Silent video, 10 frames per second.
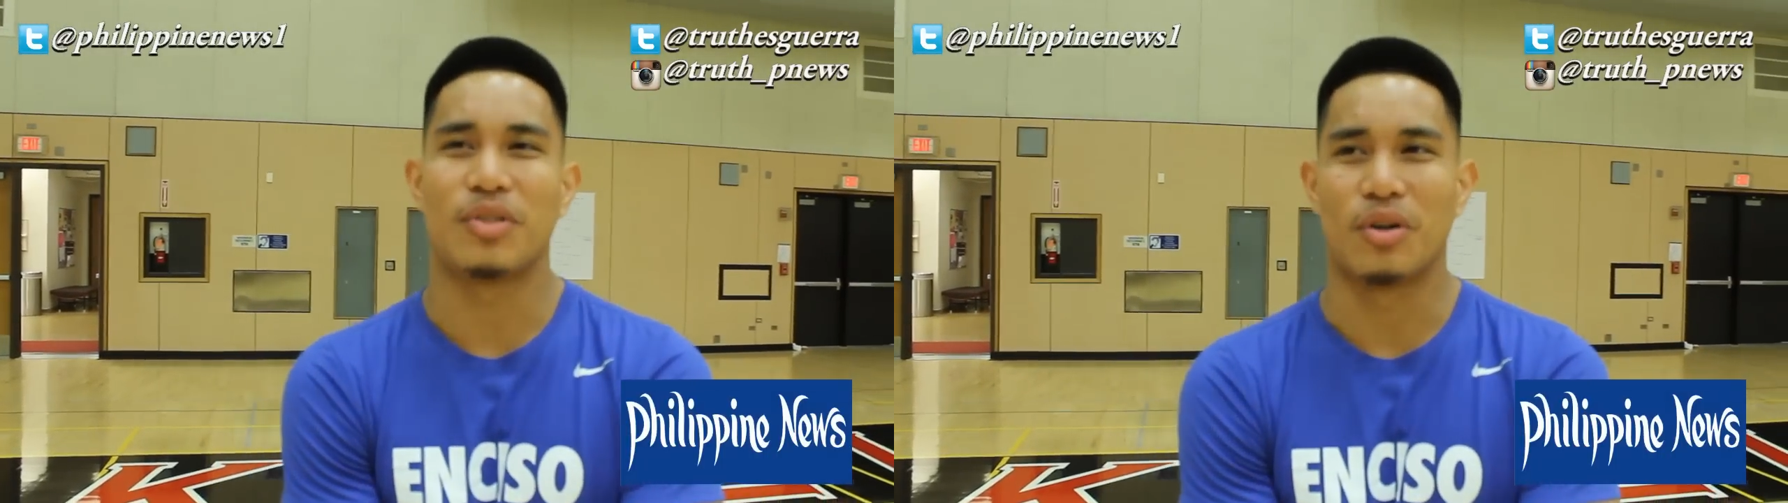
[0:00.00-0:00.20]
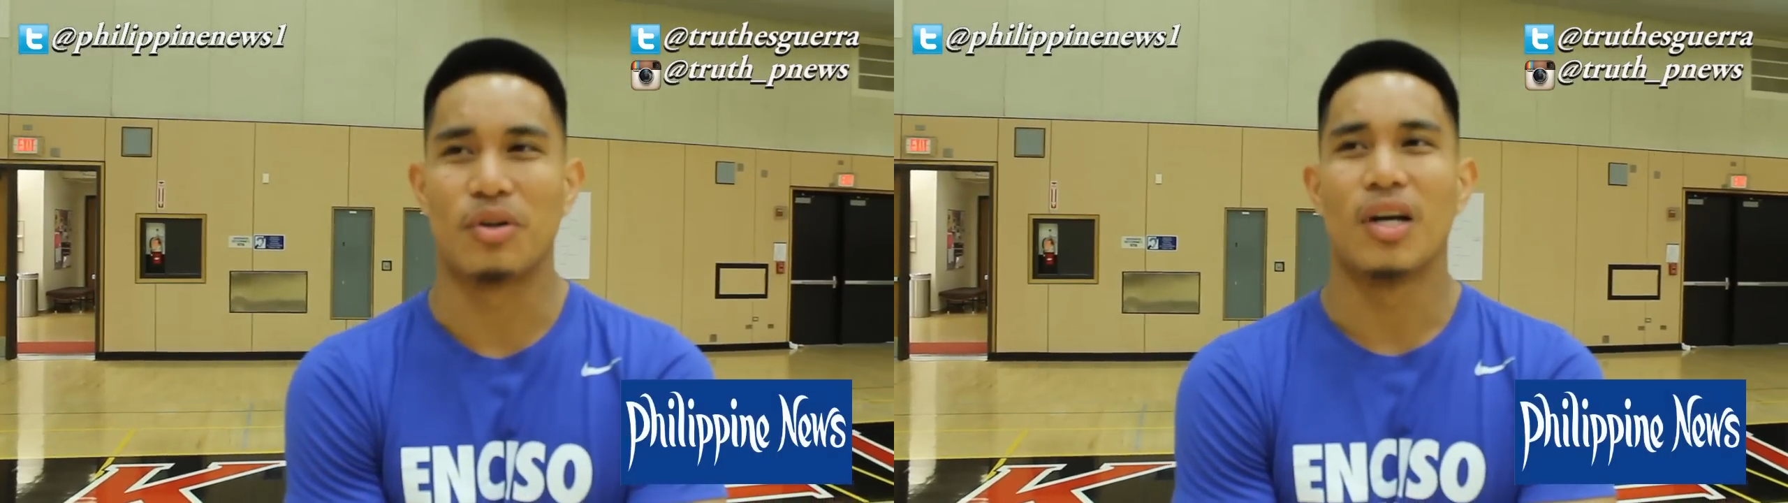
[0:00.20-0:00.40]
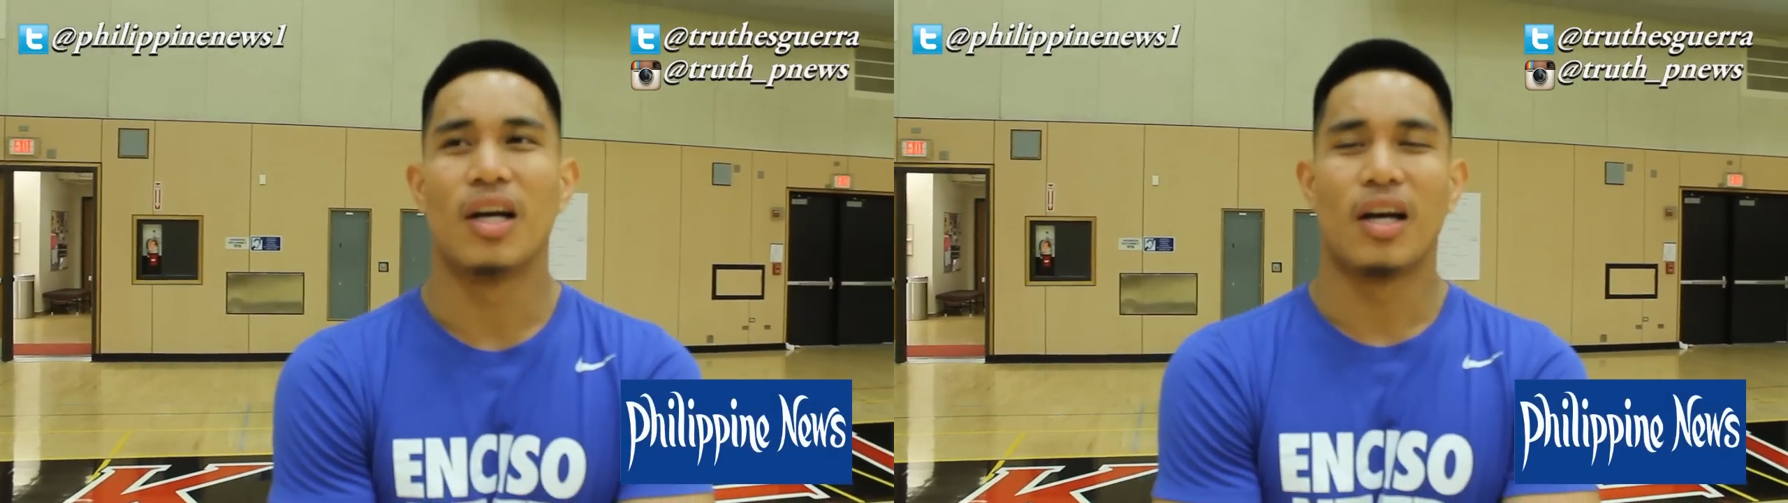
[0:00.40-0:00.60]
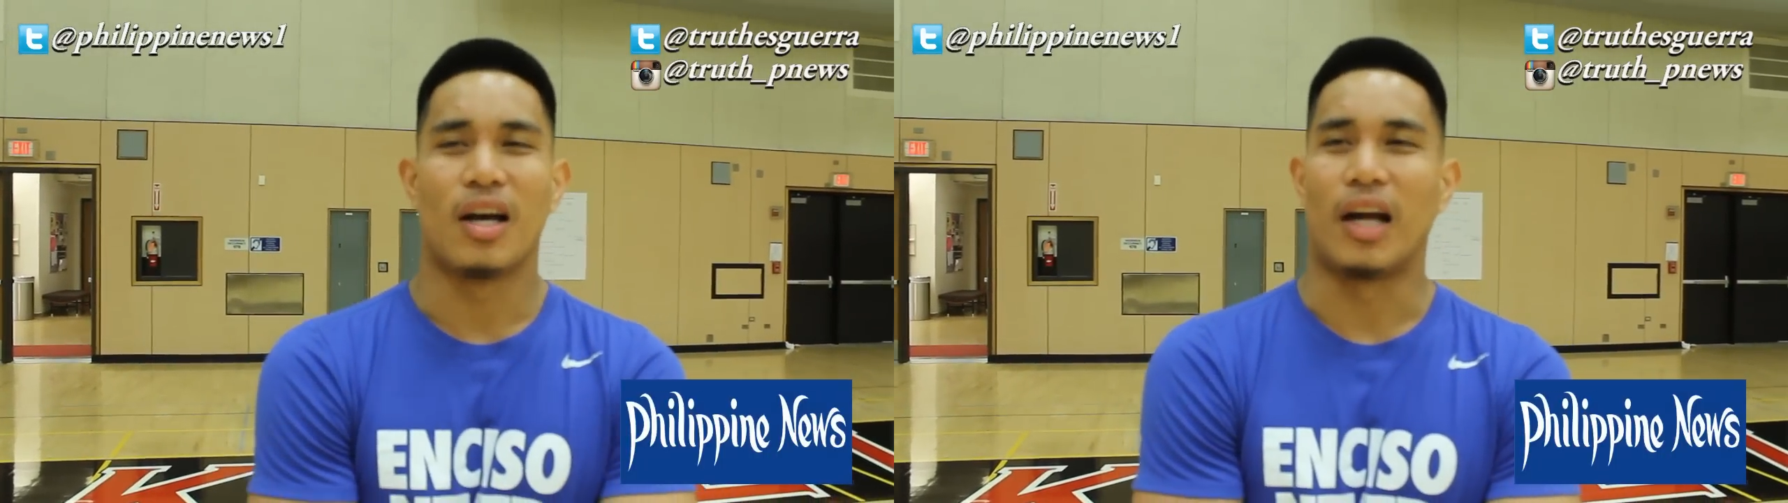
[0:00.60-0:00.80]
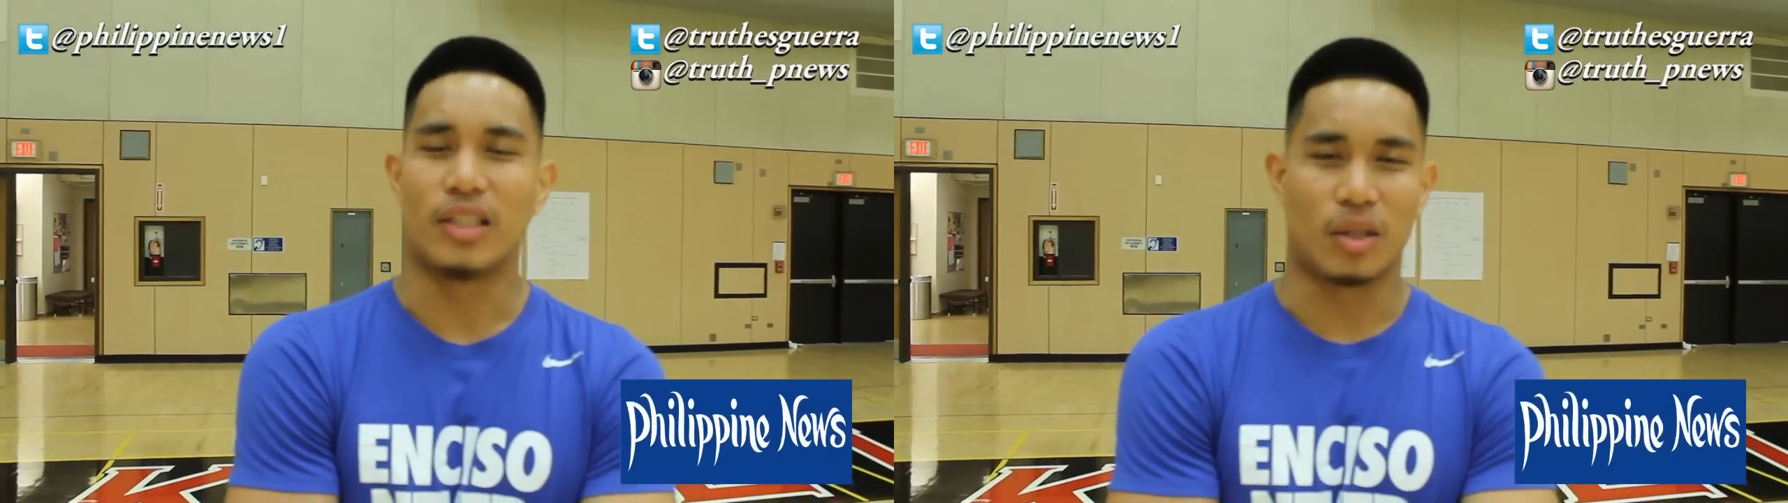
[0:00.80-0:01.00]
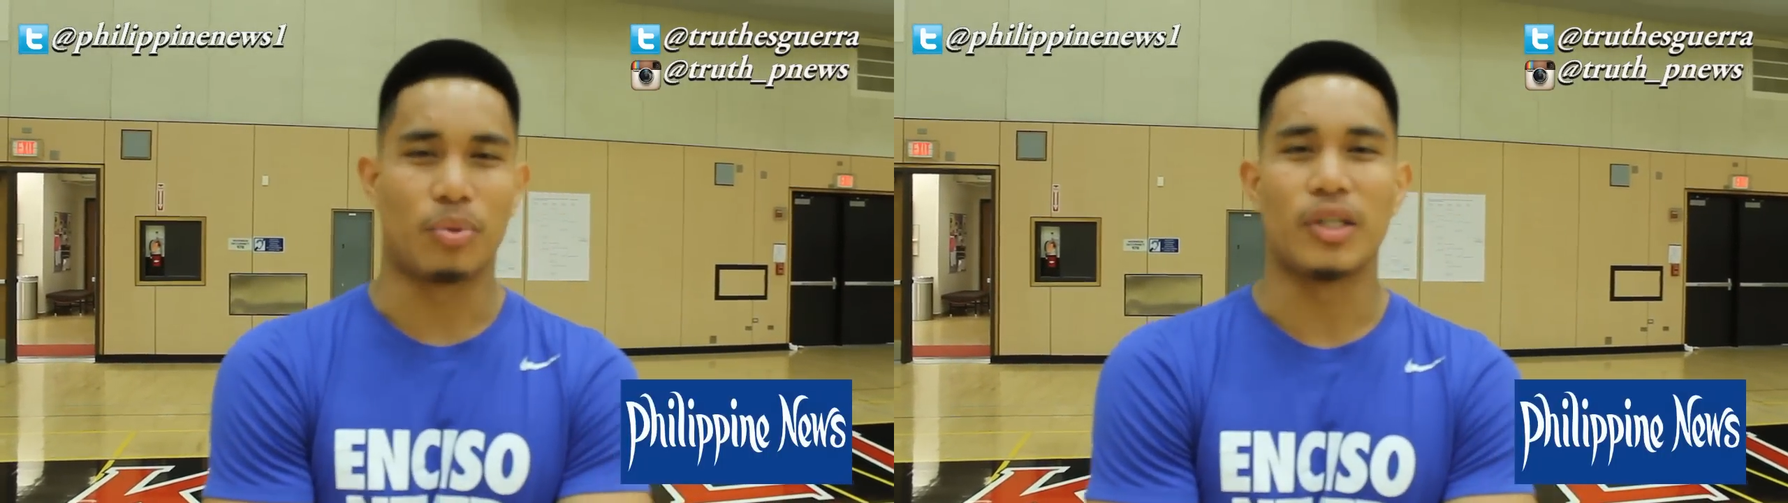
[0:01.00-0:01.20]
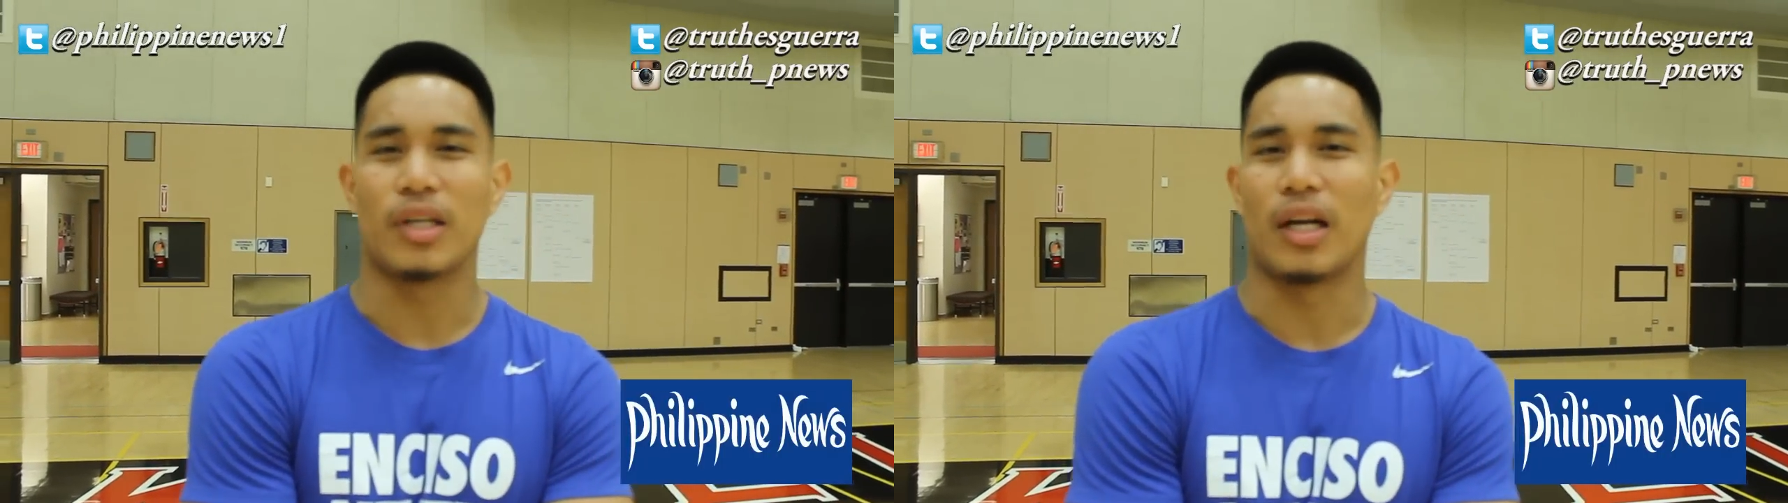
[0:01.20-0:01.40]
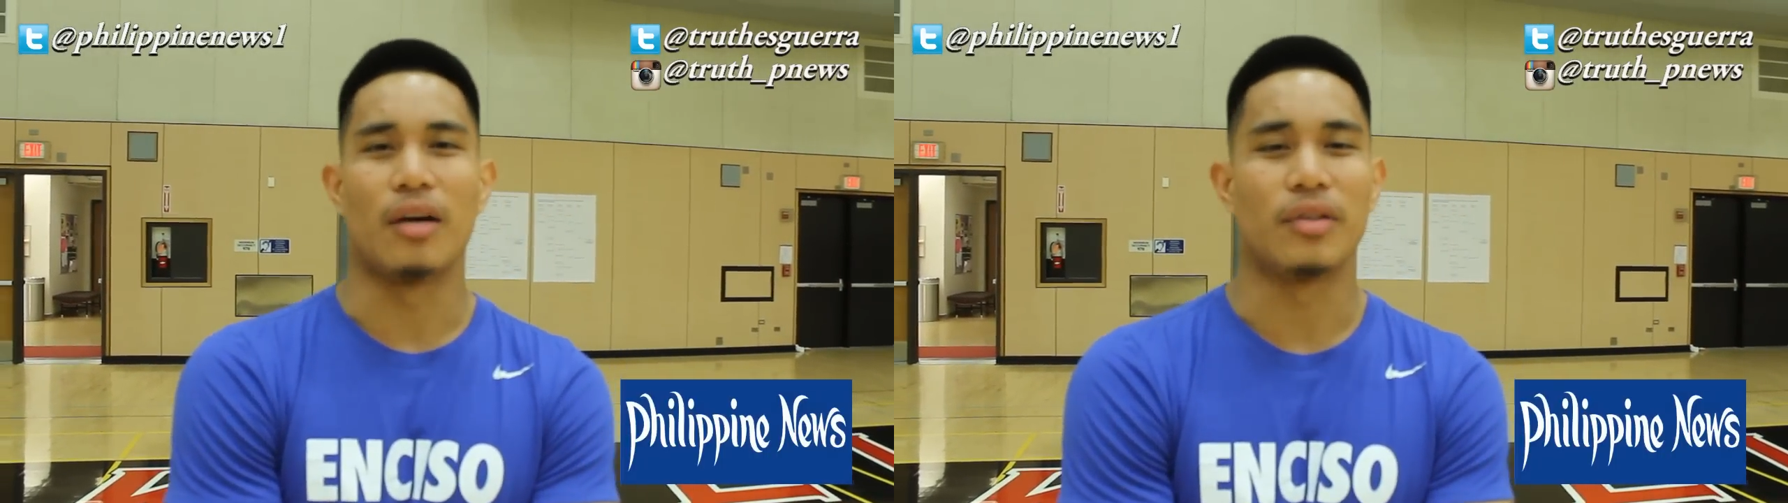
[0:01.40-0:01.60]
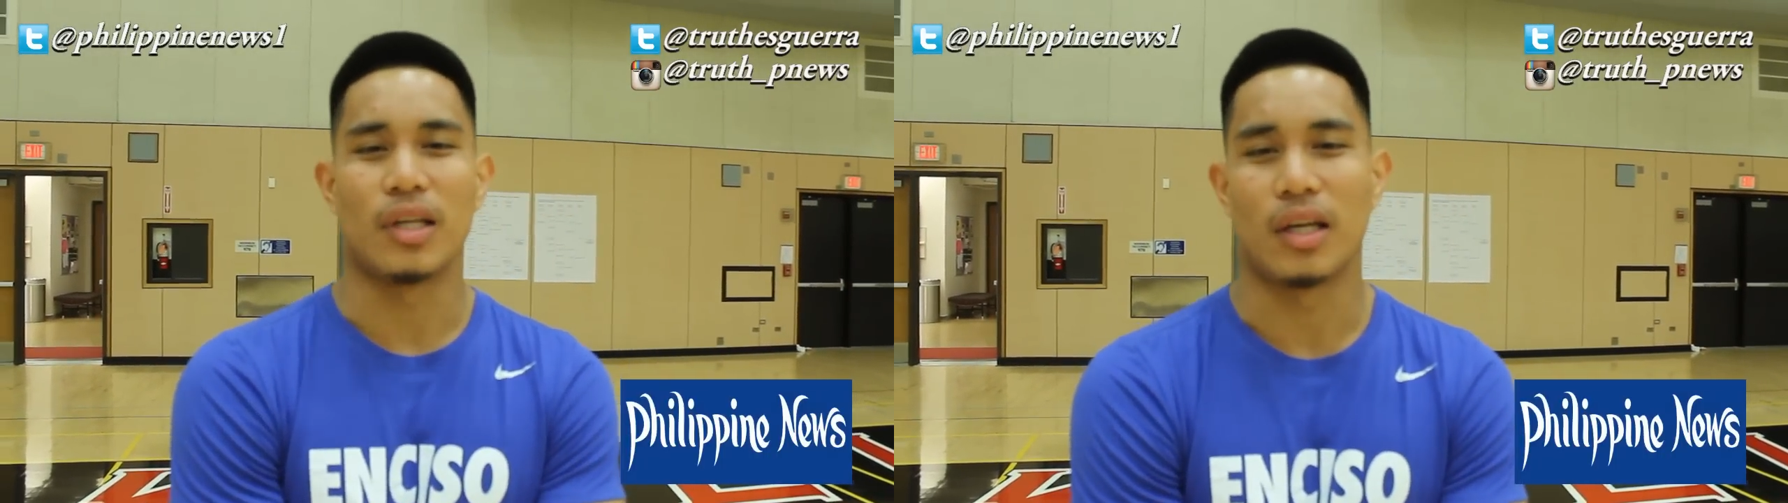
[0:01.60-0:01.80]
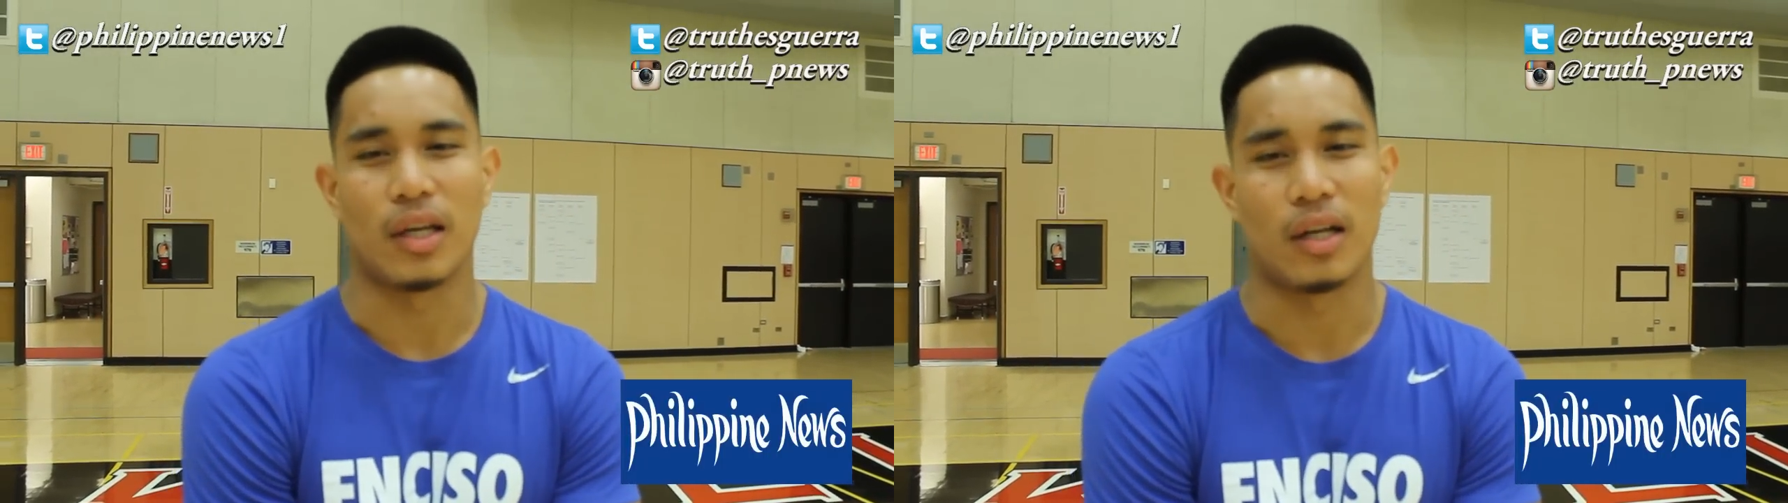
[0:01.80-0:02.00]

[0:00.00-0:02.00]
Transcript: So I just appreciate everything,